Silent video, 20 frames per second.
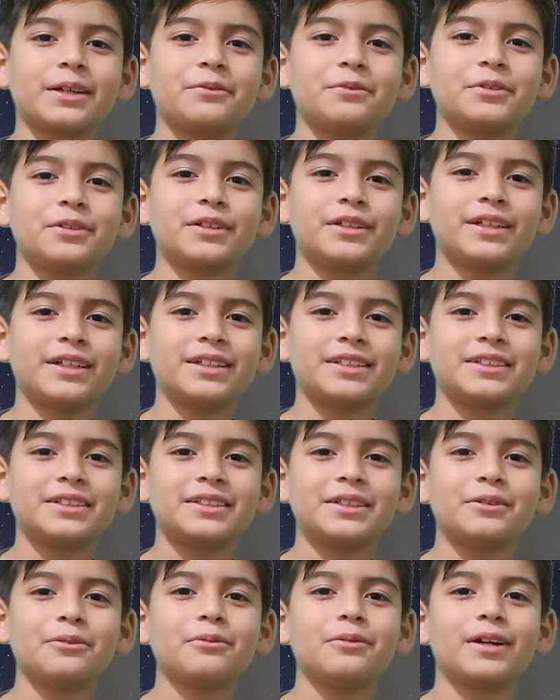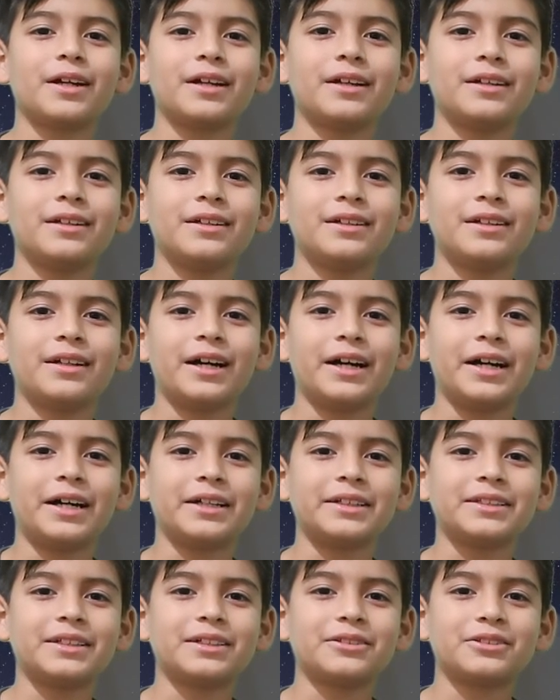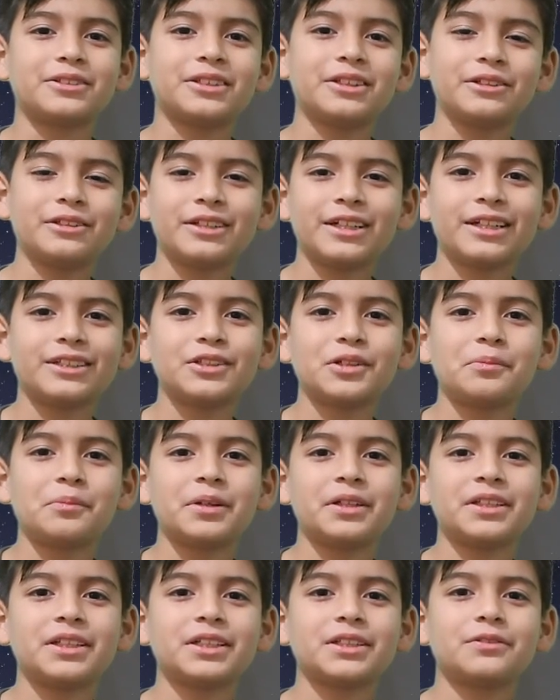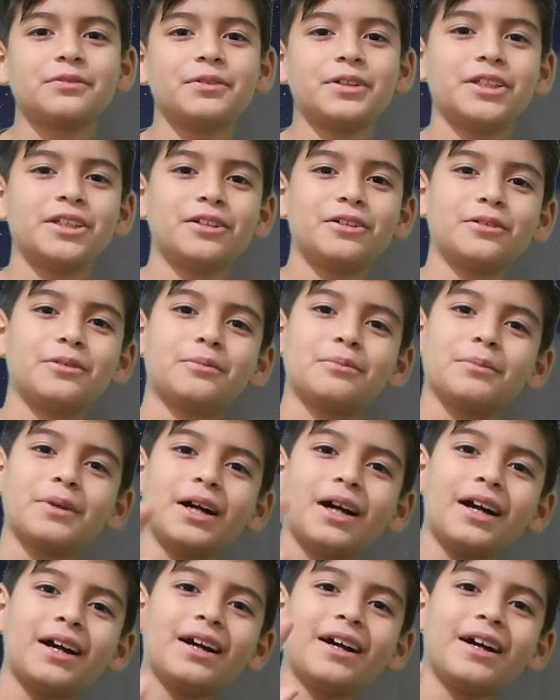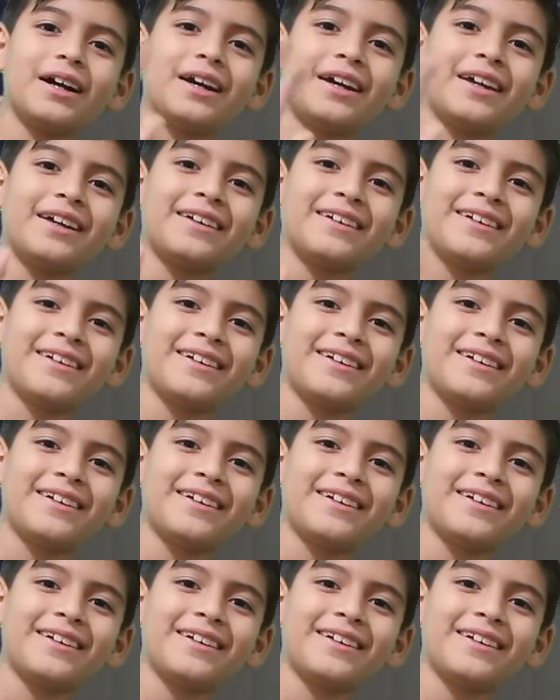if you guessed it right. And I'll see you guys on my next video. Bye!